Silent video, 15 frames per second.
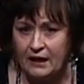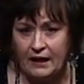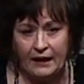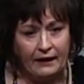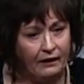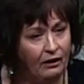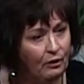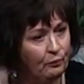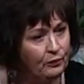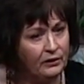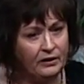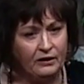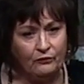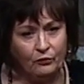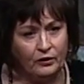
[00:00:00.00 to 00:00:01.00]
And I
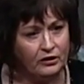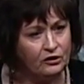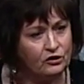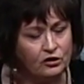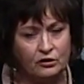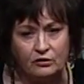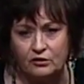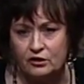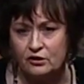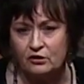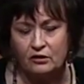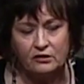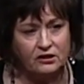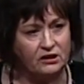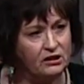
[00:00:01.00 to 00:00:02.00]
believe when the church
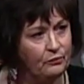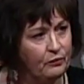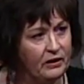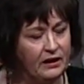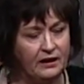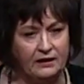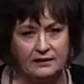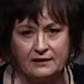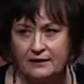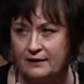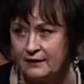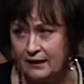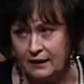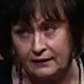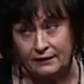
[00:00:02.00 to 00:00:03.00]
starts to begin to
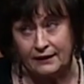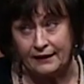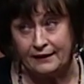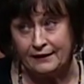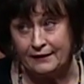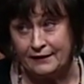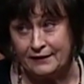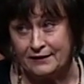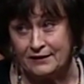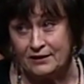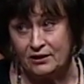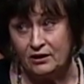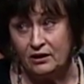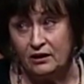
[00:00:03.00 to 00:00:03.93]
think like this,